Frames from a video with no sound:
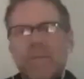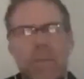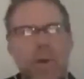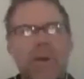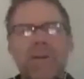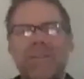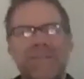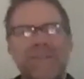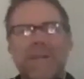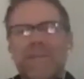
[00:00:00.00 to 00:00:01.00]
Mark, the
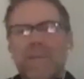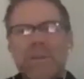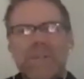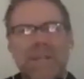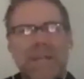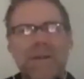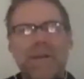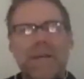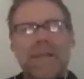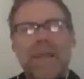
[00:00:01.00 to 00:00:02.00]
son of a
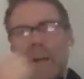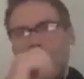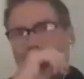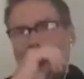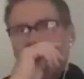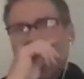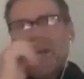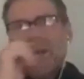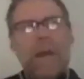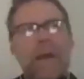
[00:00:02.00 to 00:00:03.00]
missionary. And mm. there
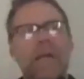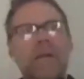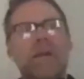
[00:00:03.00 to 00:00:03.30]
mm.